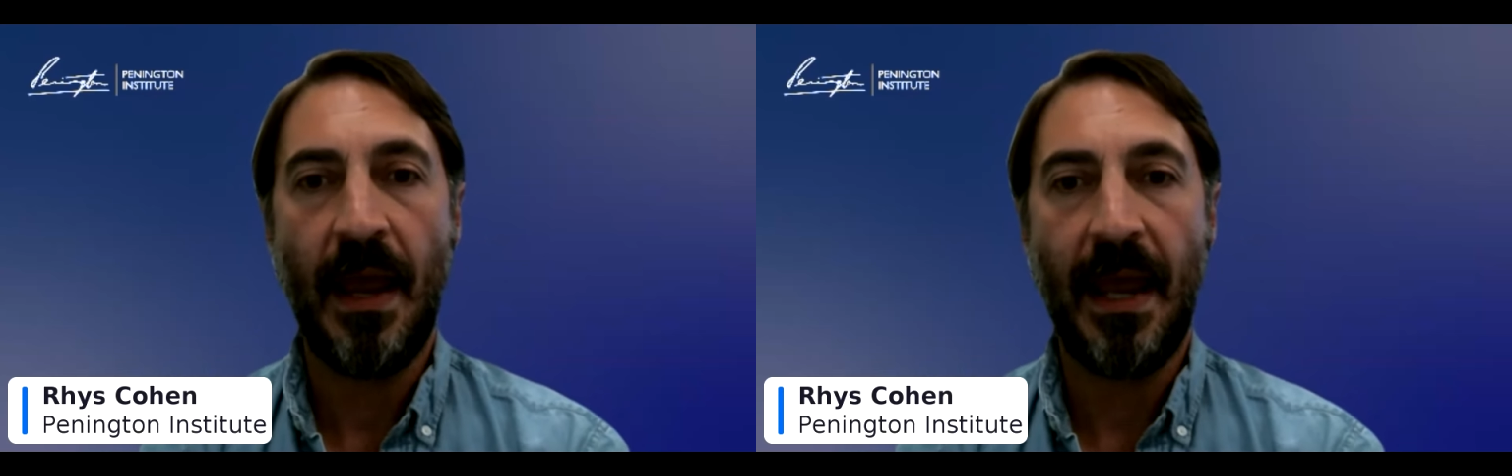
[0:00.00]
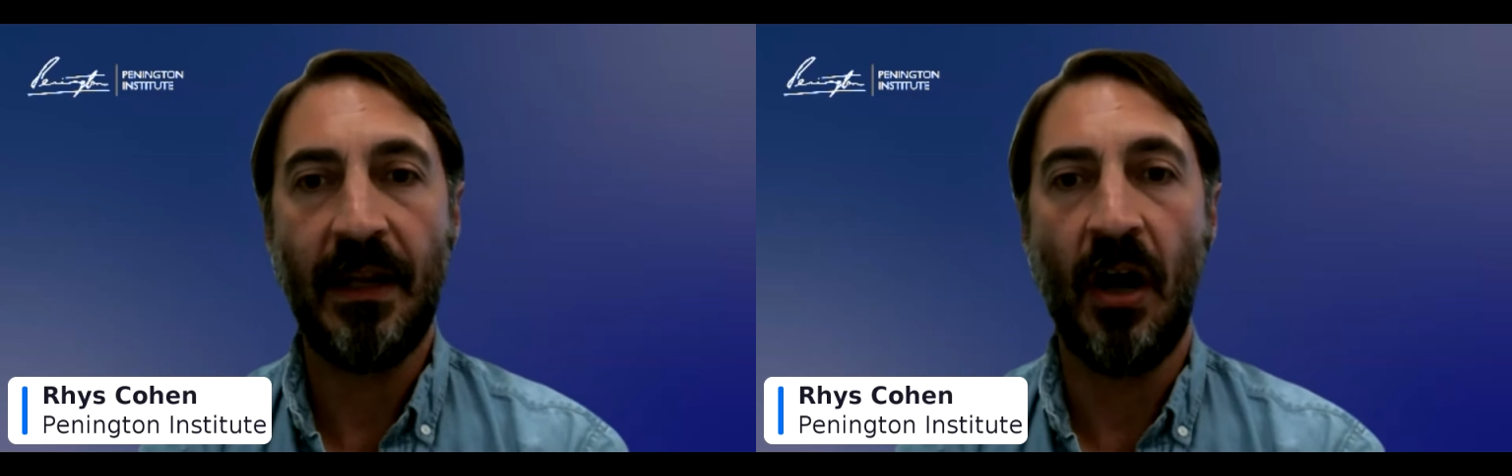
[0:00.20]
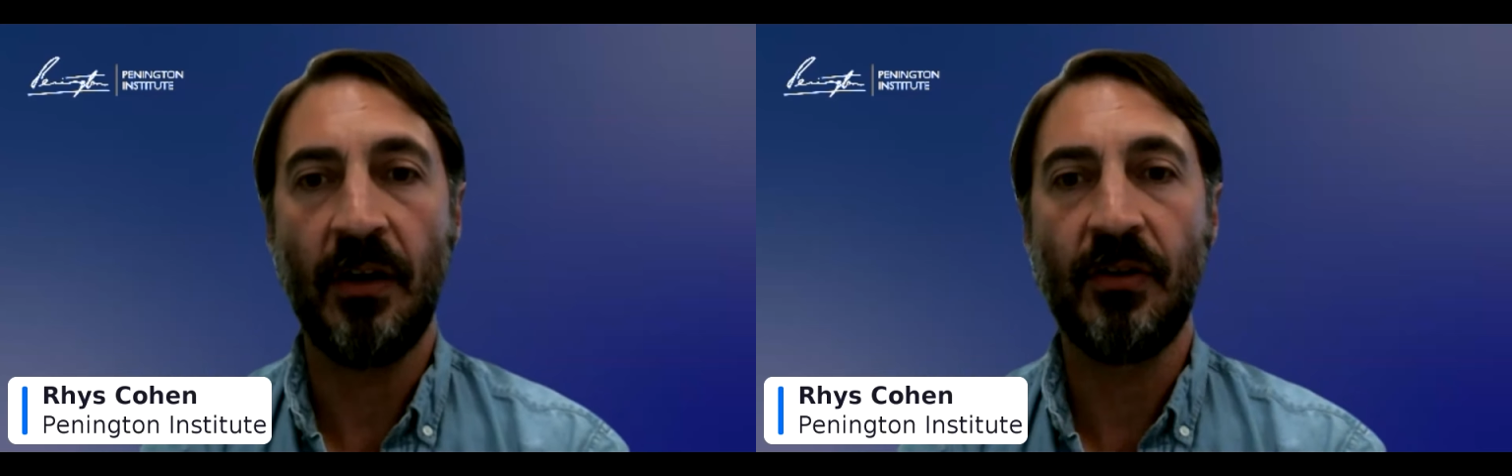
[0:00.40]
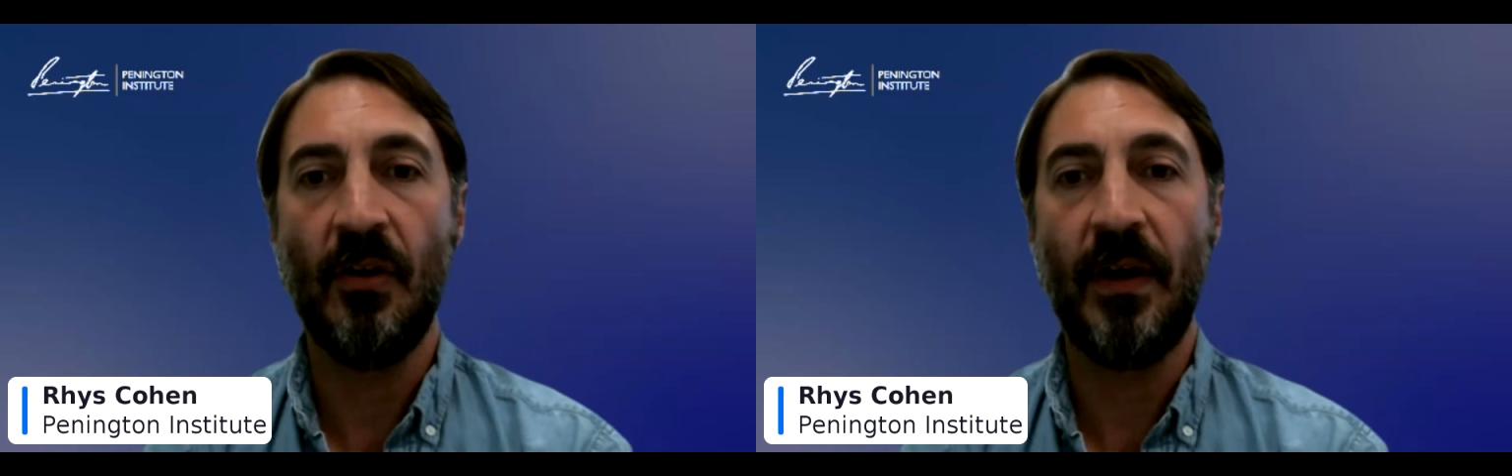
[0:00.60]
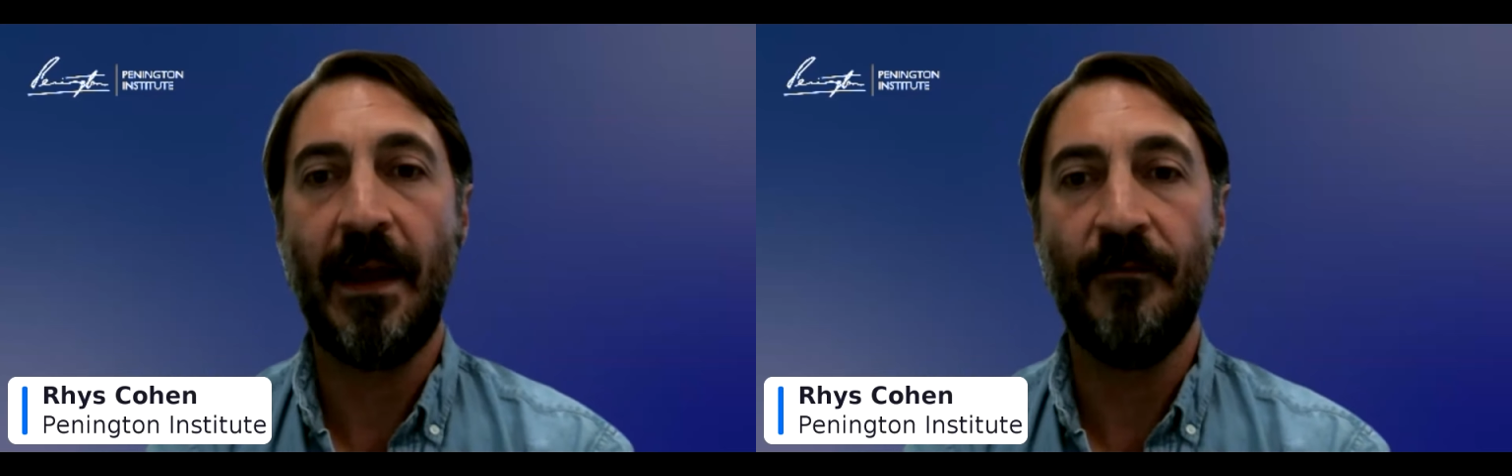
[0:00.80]
an
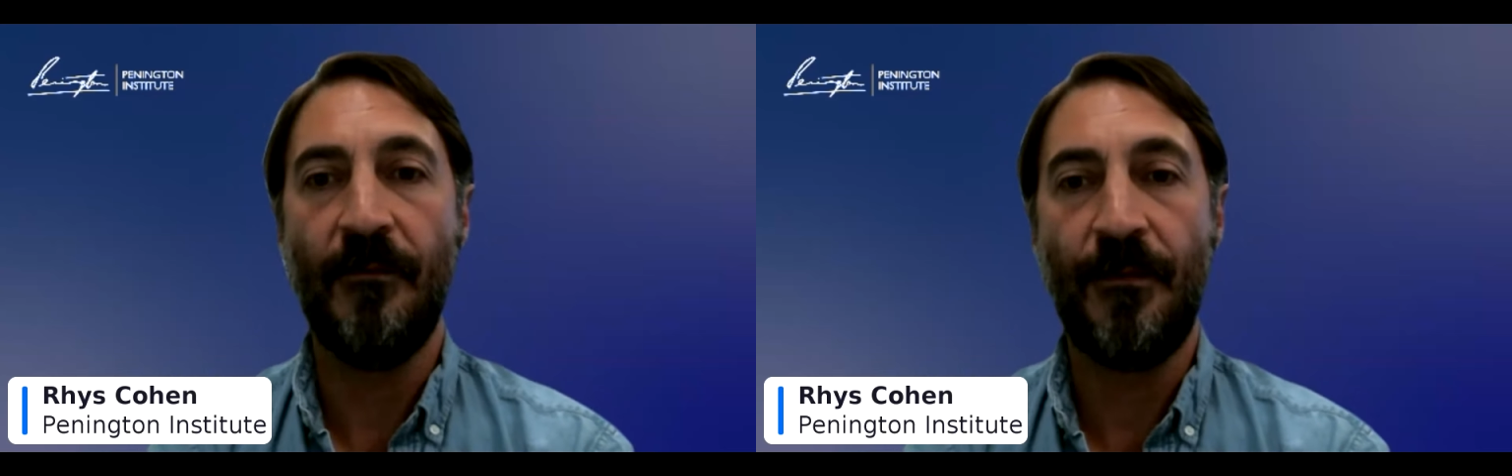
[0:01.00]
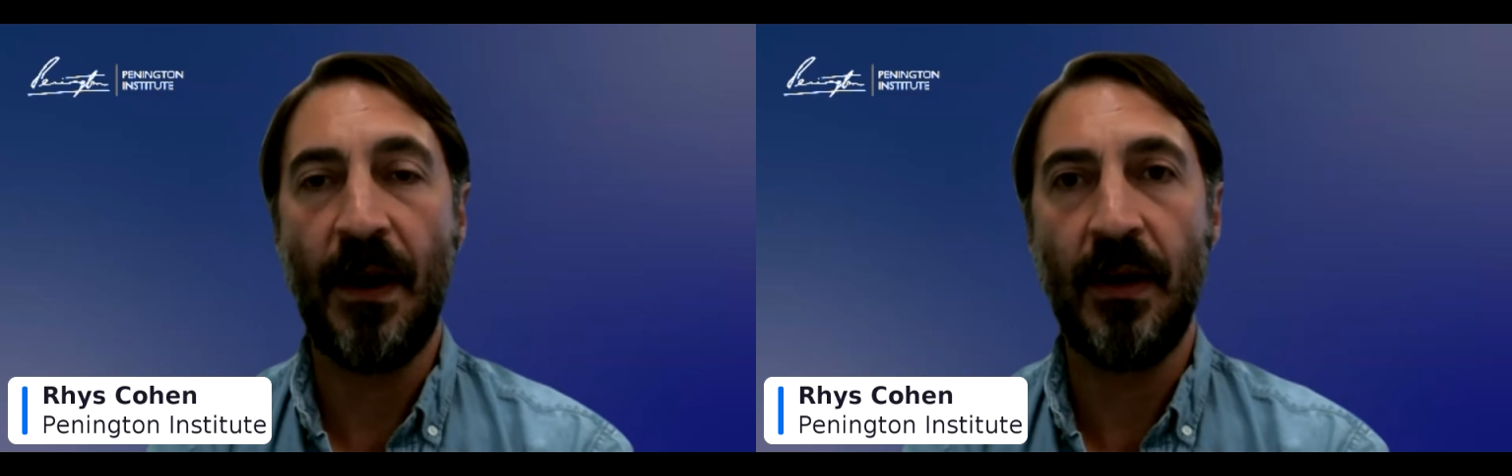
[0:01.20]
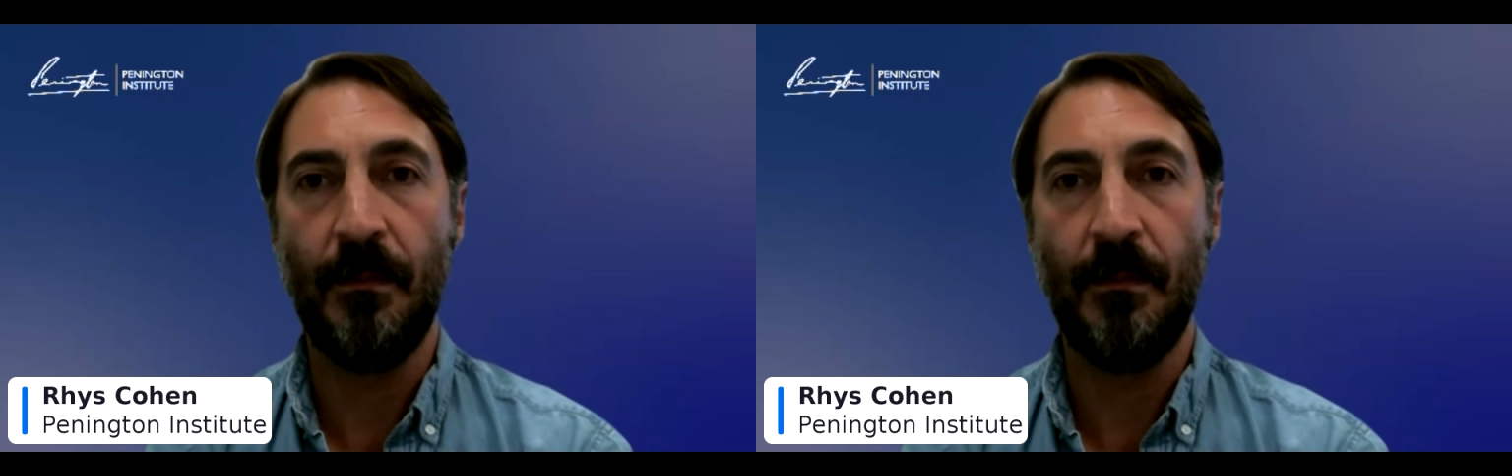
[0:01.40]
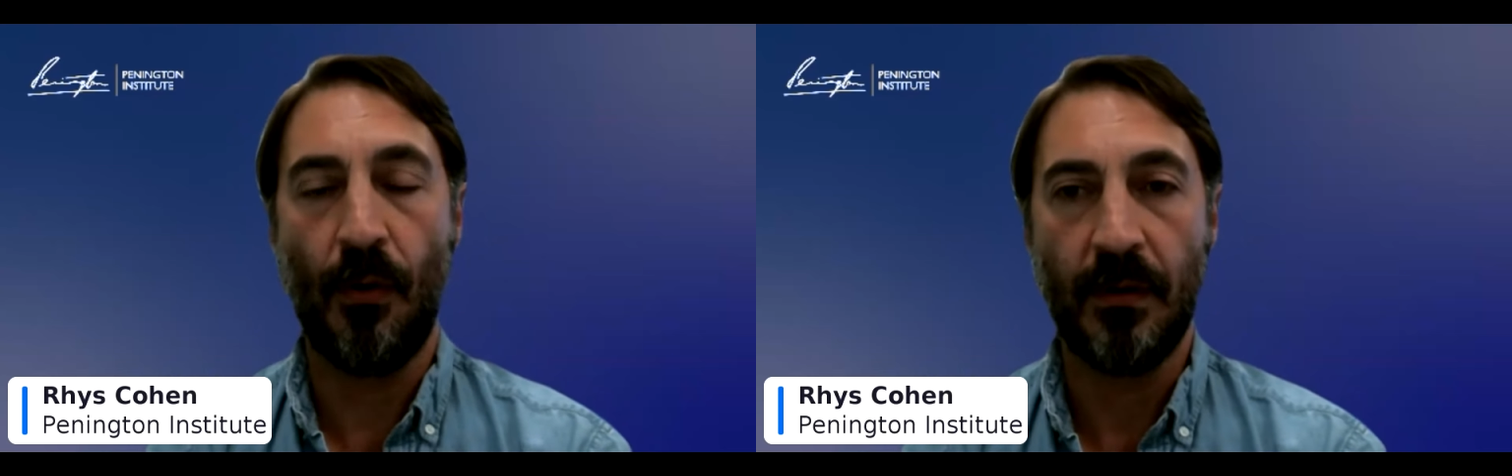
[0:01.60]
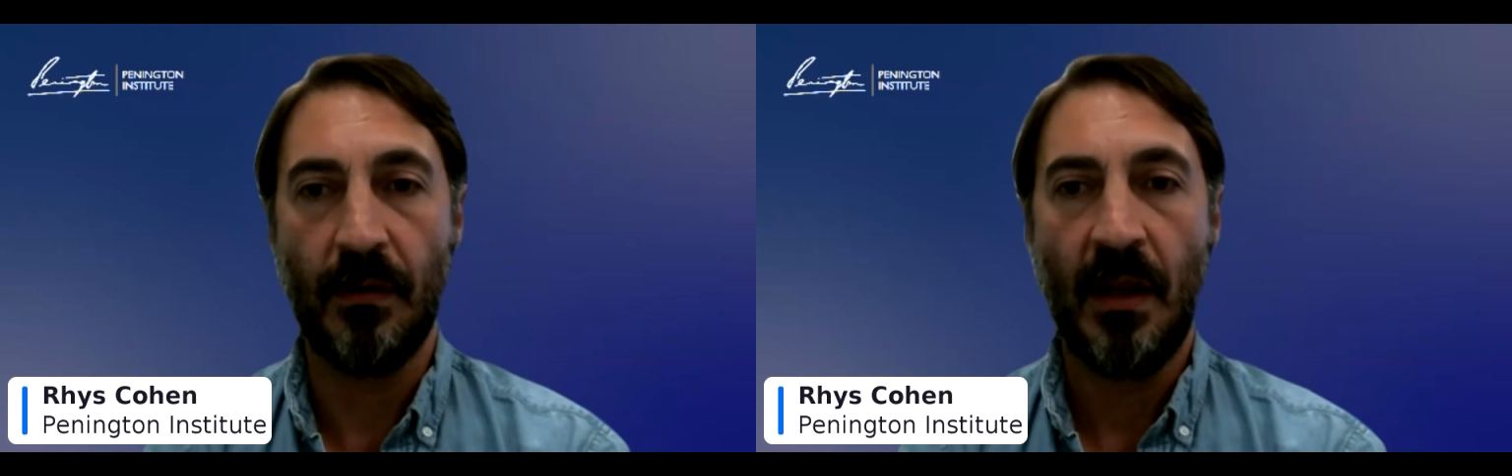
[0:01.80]
ongoing and very
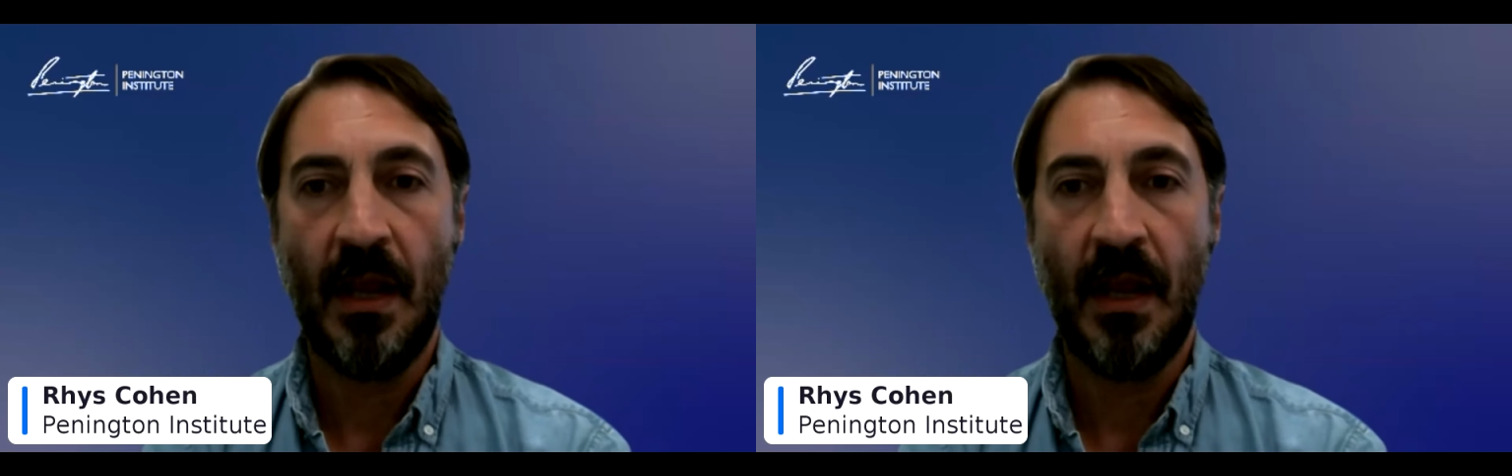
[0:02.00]
important